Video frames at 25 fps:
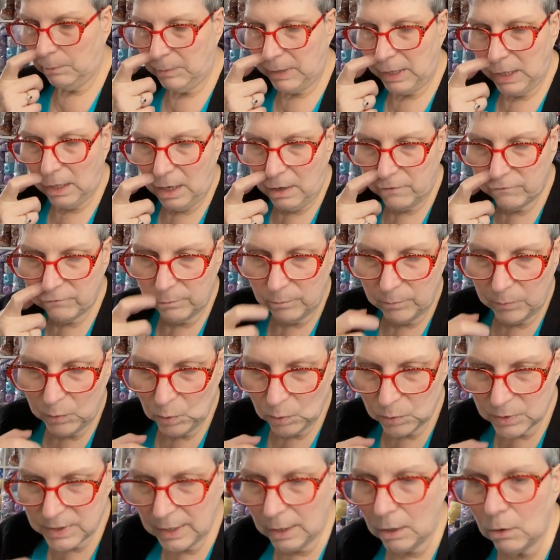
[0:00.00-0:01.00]
me I haven't
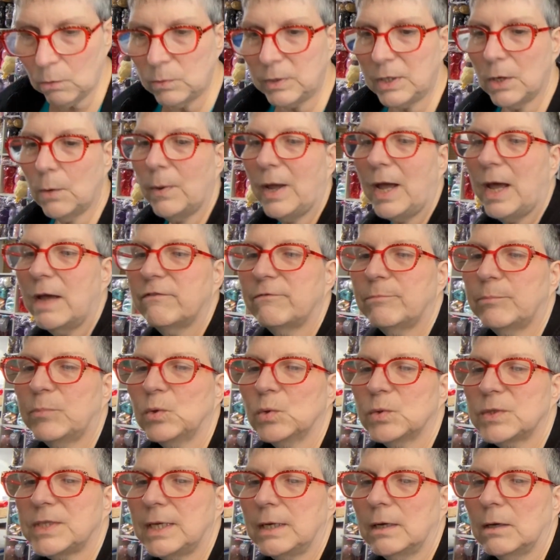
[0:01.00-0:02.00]
brought it. Oh no, I have
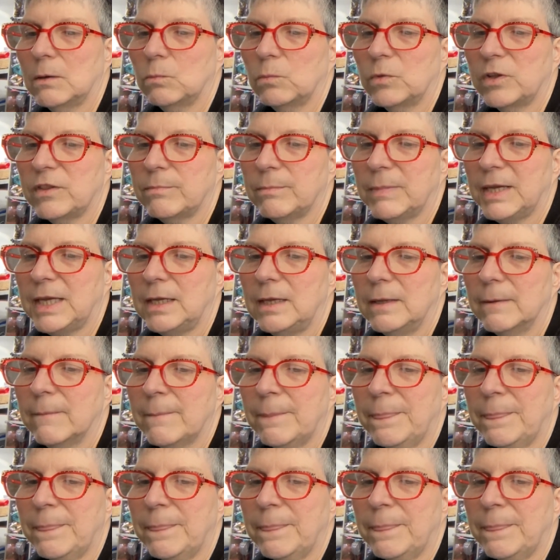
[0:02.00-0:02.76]
brought it up with me.